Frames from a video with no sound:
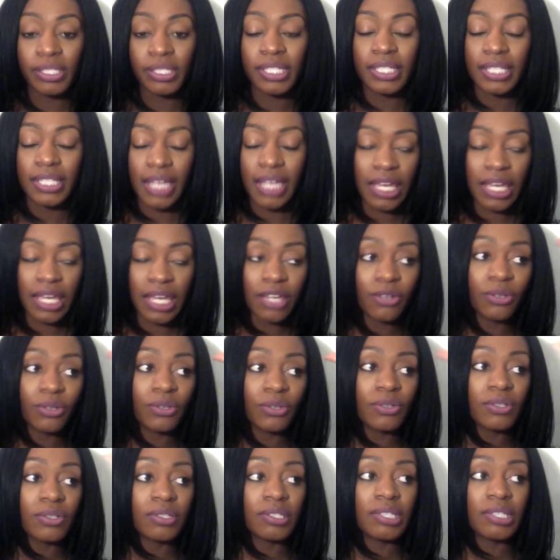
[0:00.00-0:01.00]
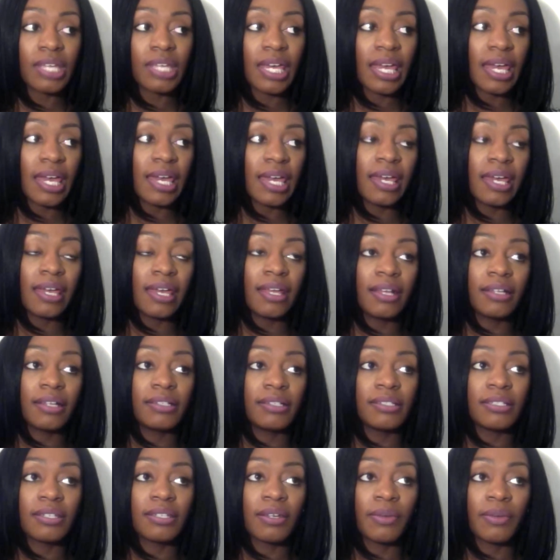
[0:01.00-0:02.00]
to tangles
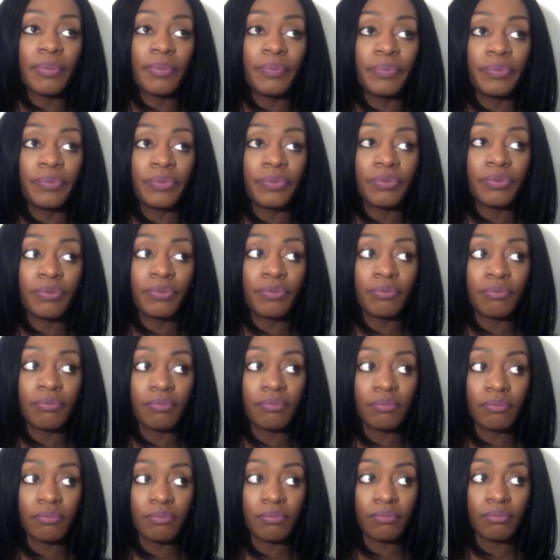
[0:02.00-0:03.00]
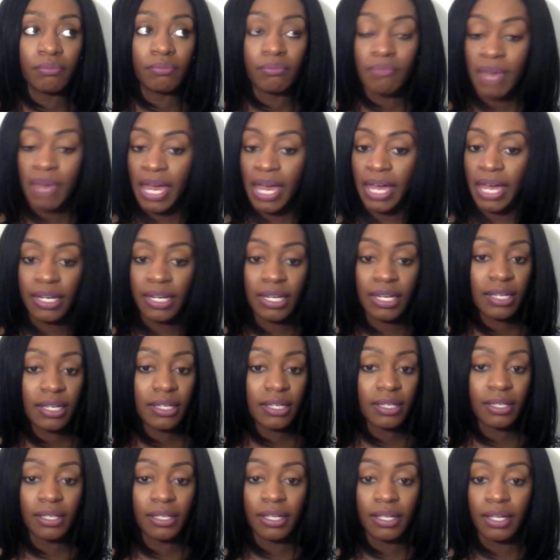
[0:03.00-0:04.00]
and
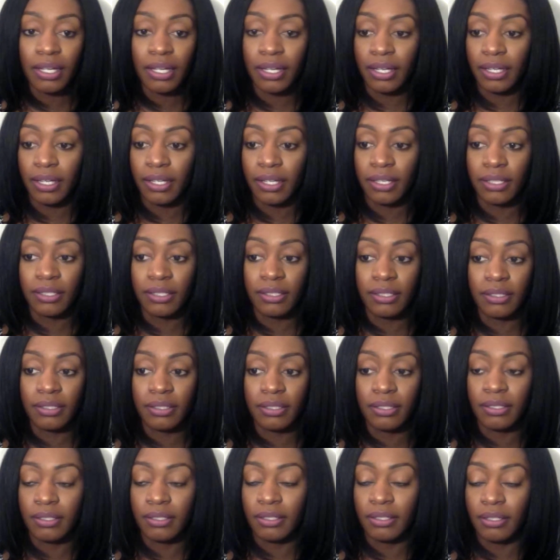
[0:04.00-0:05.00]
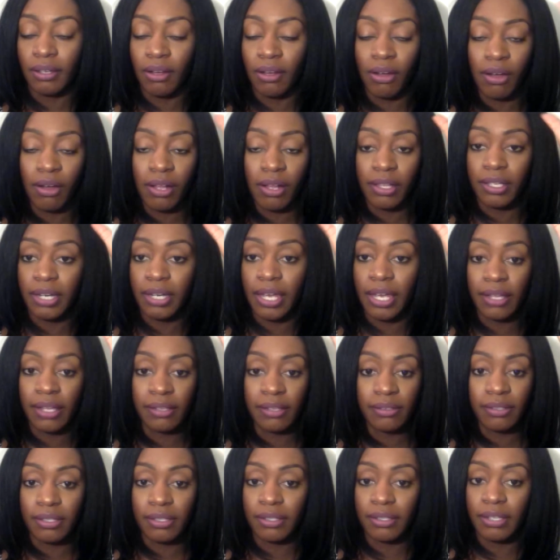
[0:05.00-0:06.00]
matting and all of
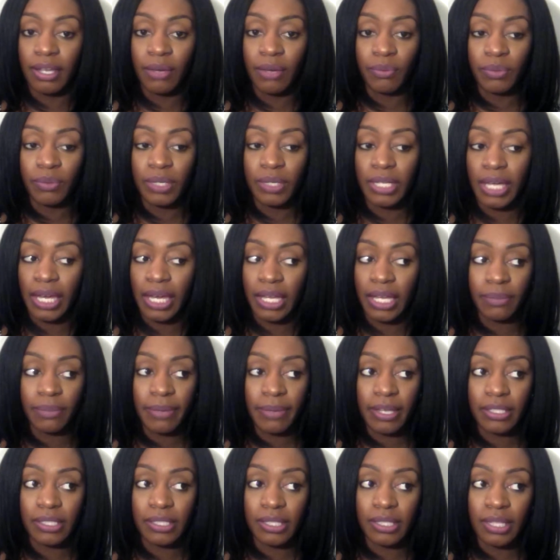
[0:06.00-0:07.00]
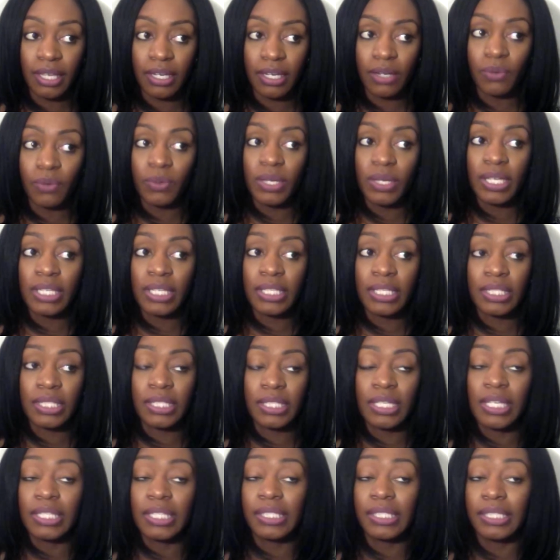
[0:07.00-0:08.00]
that that we hate about synthetic wigs.
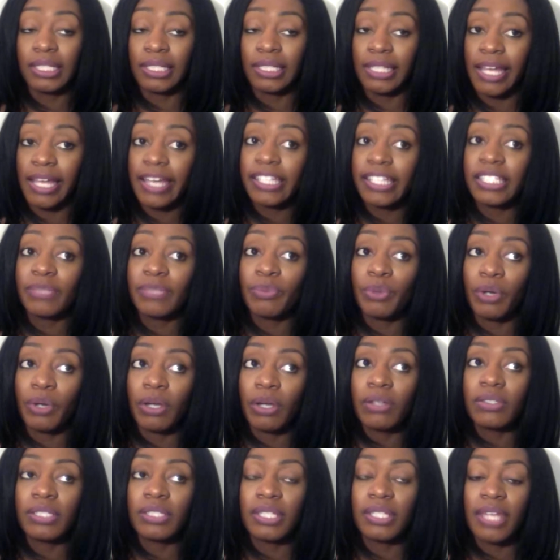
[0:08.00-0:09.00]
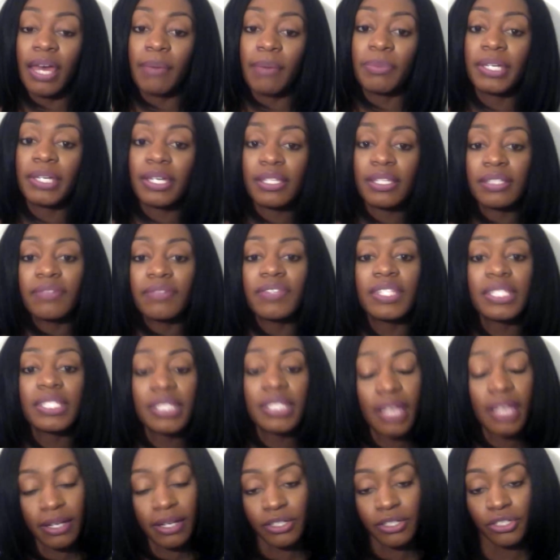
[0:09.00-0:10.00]
It's less prone to that because of the
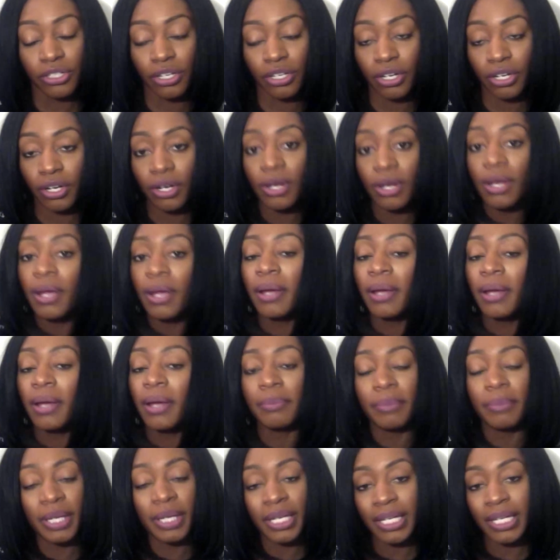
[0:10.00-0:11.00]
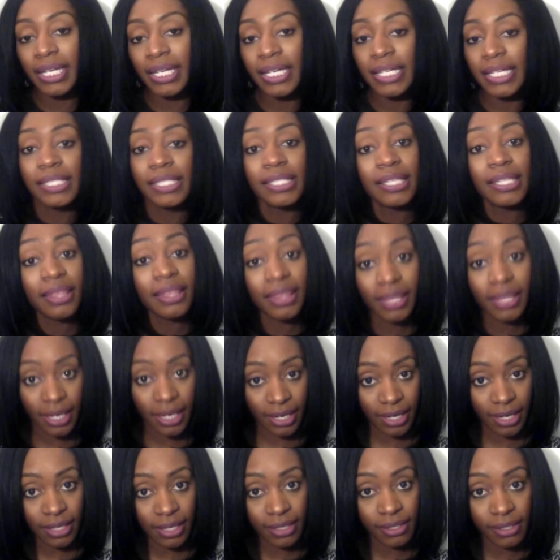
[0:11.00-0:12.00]
texture, but it is
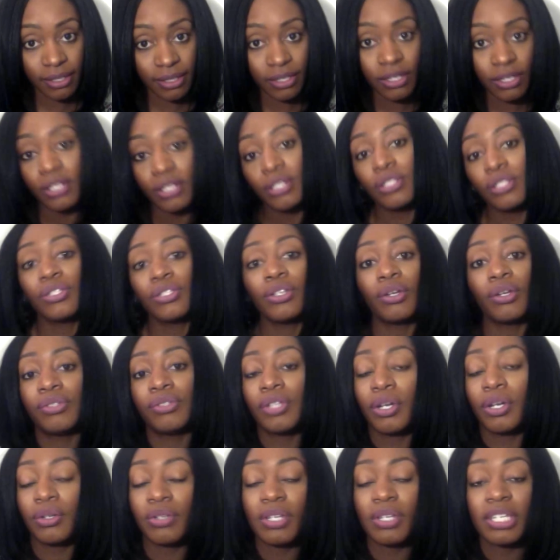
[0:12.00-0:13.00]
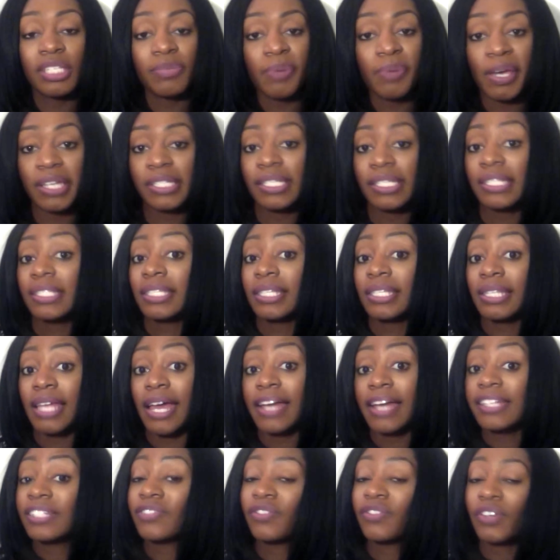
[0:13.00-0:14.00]
synthetic, so don't expect it to
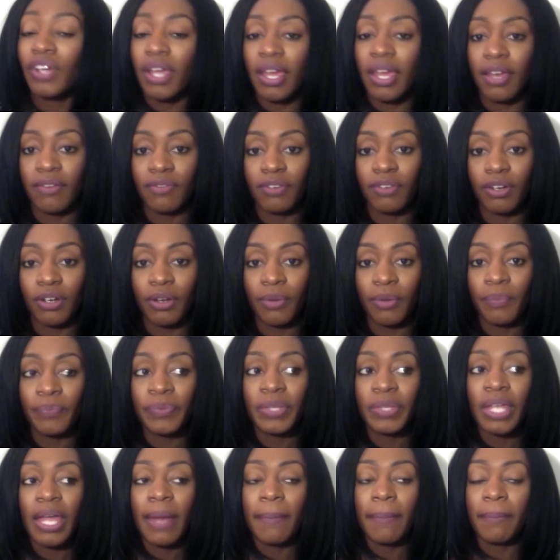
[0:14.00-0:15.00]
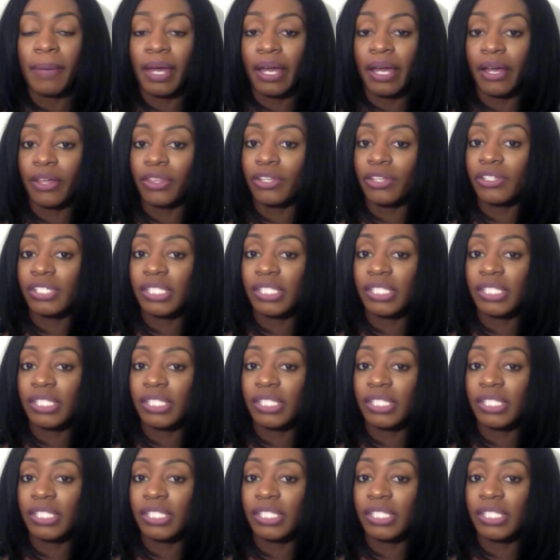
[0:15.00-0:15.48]
last forever. My other